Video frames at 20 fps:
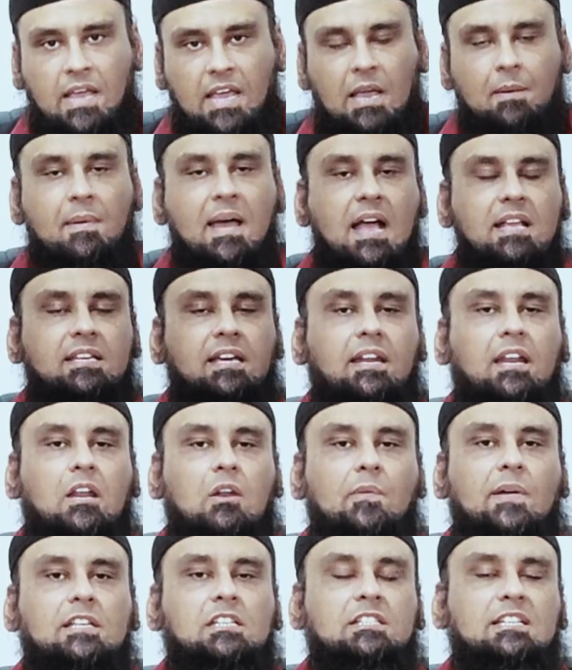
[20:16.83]
Imagine
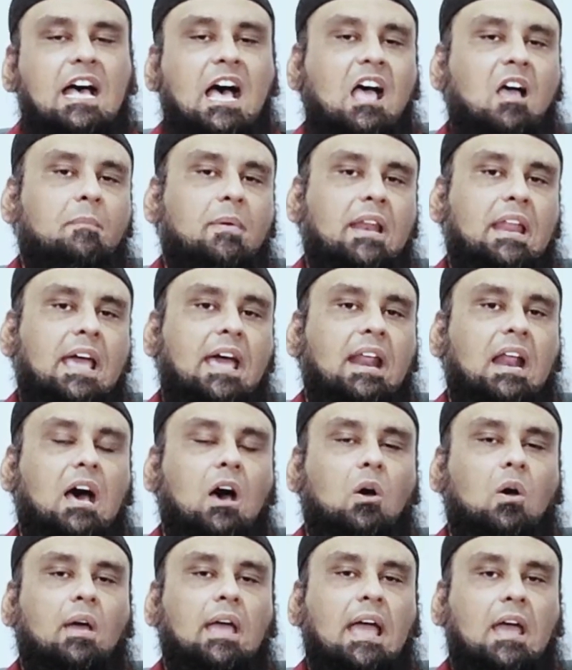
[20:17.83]
in which time and
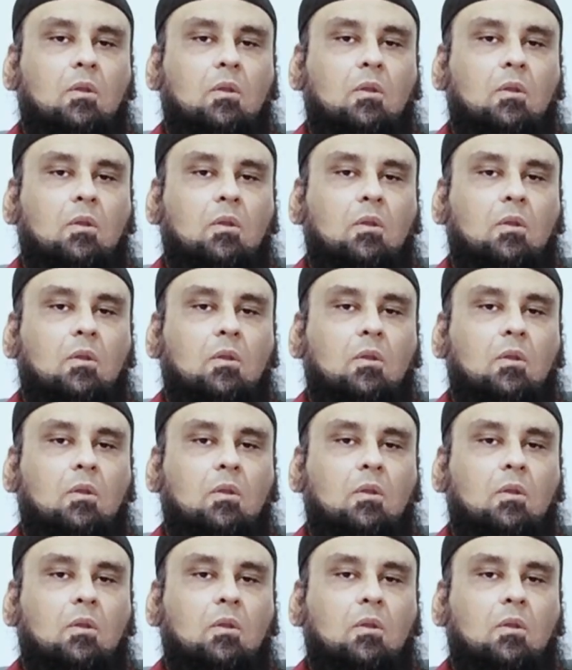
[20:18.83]
era